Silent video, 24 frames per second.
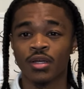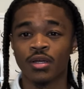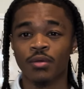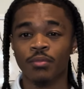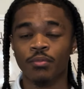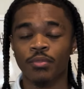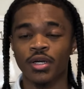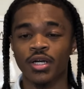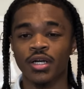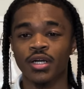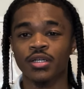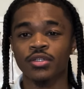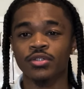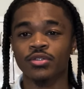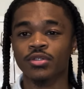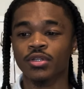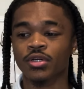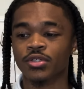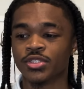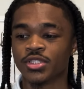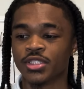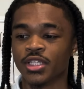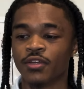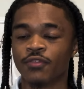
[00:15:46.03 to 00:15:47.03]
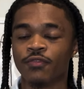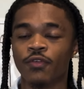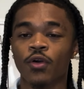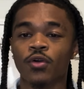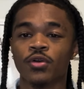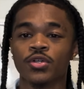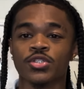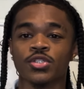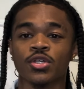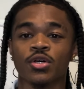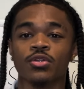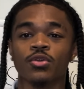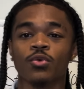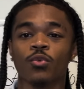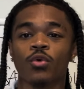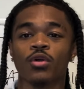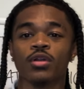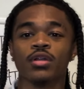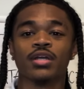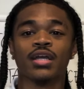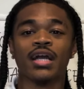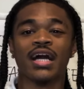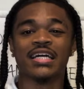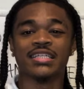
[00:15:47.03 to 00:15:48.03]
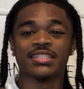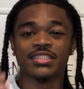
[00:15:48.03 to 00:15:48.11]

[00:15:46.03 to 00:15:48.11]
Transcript: But, you know, stay focused on the word of God.